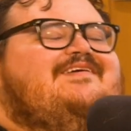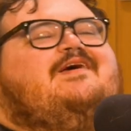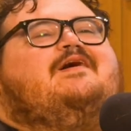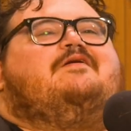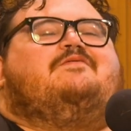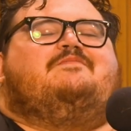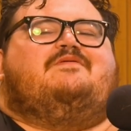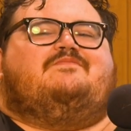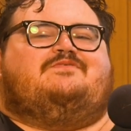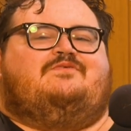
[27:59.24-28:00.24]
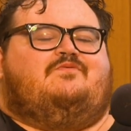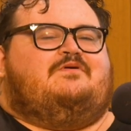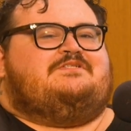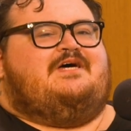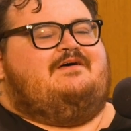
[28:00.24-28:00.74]
I remember, dude.
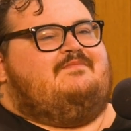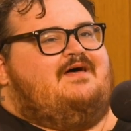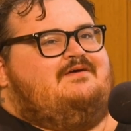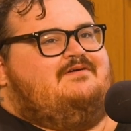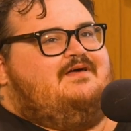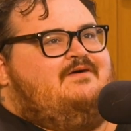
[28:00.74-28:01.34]
One time I